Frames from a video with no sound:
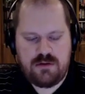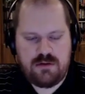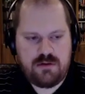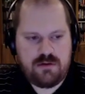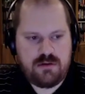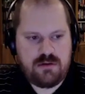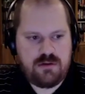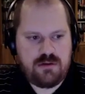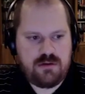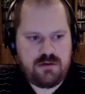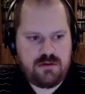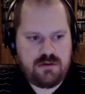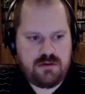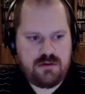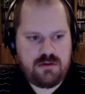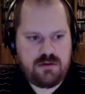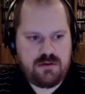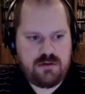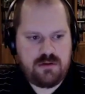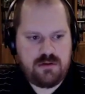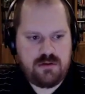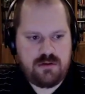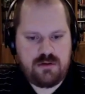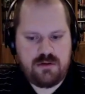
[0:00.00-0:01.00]

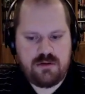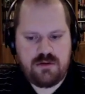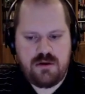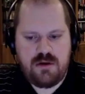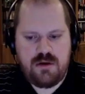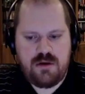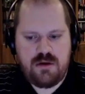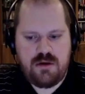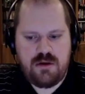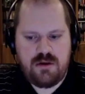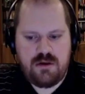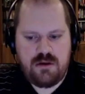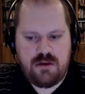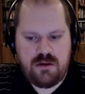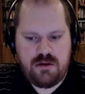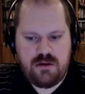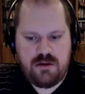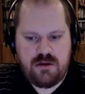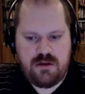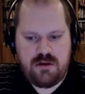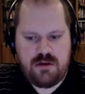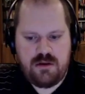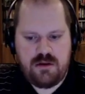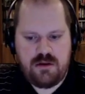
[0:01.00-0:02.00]

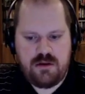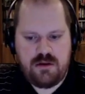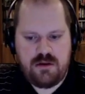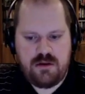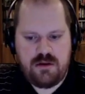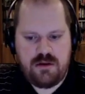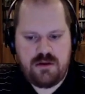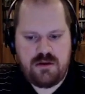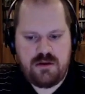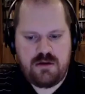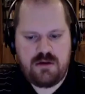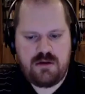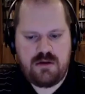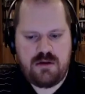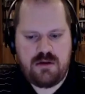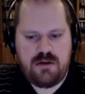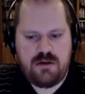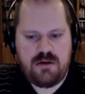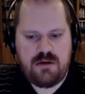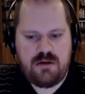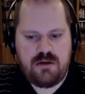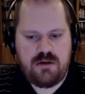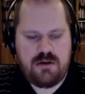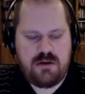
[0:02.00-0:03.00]

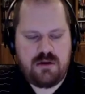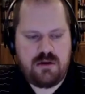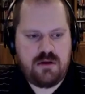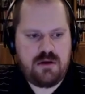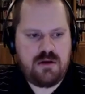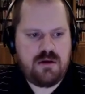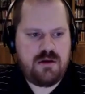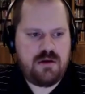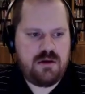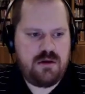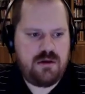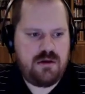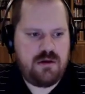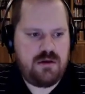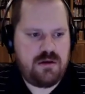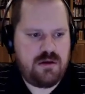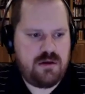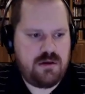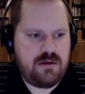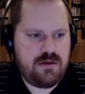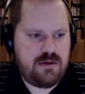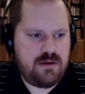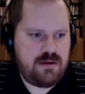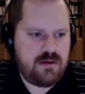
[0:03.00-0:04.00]

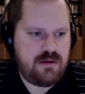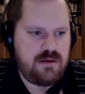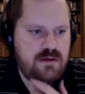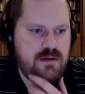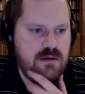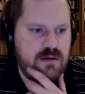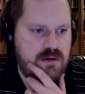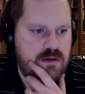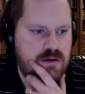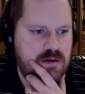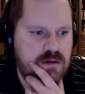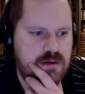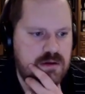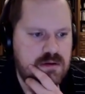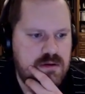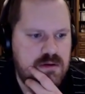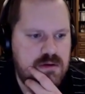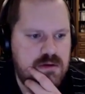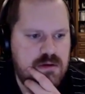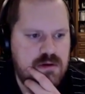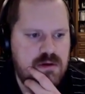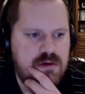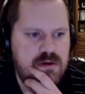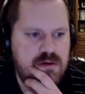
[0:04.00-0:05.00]

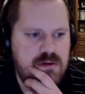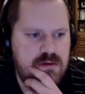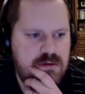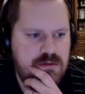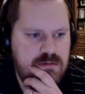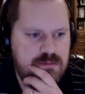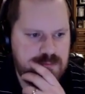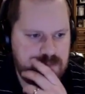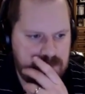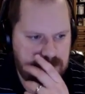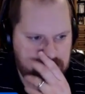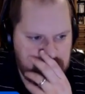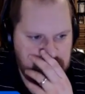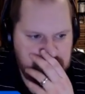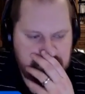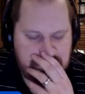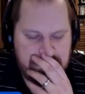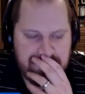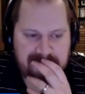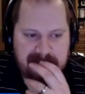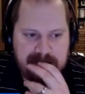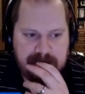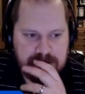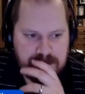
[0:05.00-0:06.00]

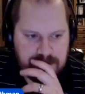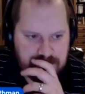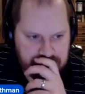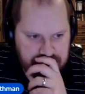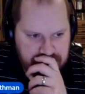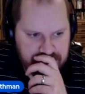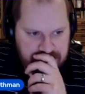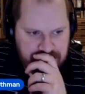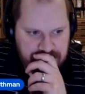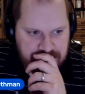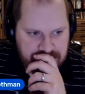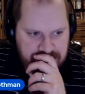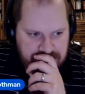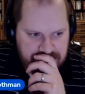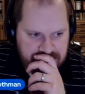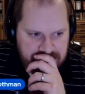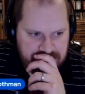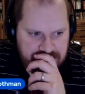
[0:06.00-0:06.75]
(not speaking)